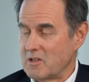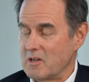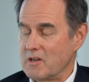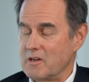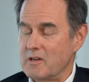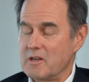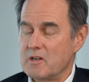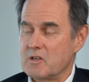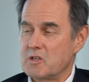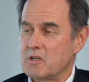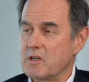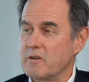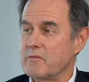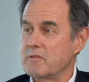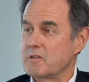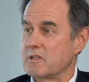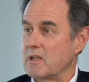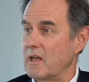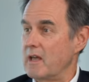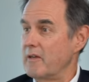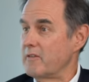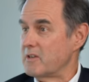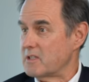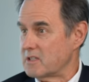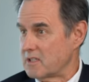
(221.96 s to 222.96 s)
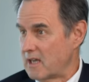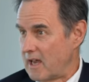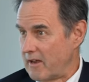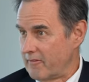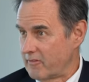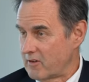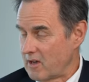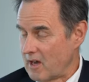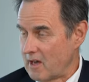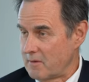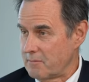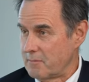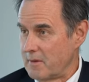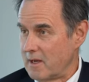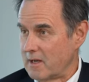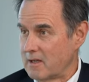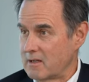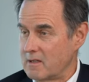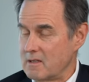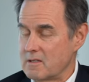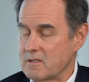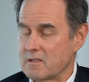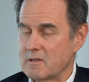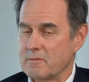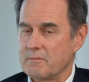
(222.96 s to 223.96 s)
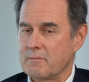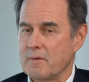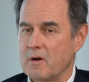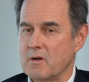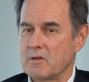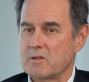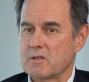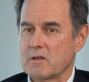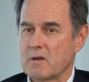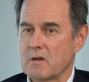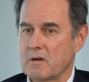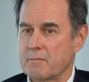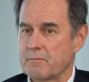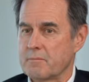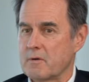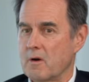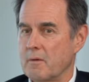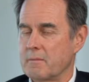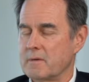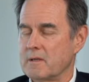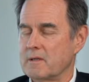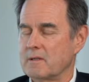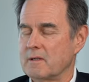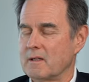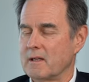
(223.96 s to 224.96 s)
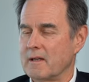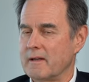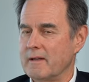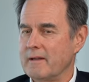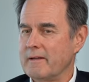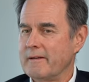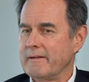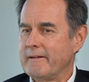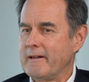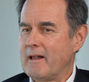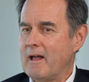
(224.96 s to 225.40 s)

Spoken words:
and initiatives there, the safeguard mechanism most kind of prominently,